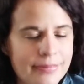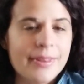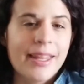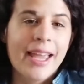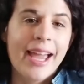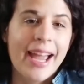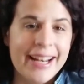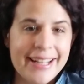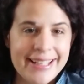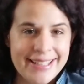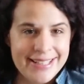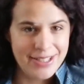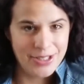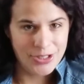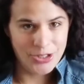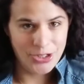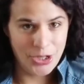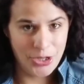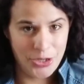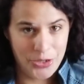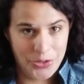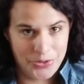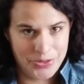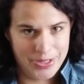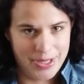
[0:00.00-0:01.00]
I need to show
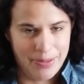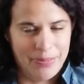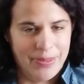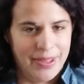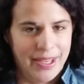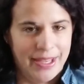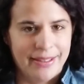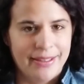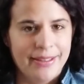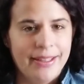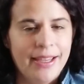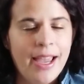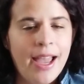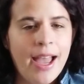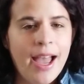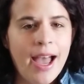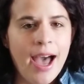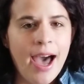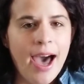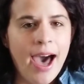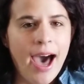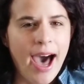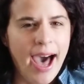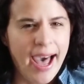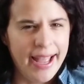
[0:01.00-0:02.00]
you something.
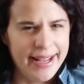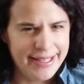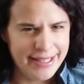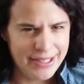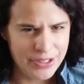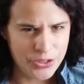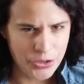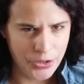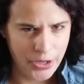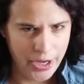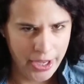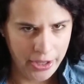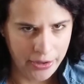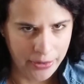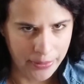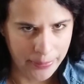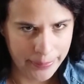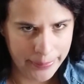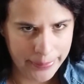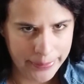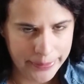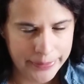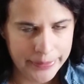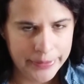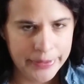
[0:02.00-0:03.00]
I need your
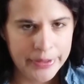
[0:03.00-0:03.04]
help.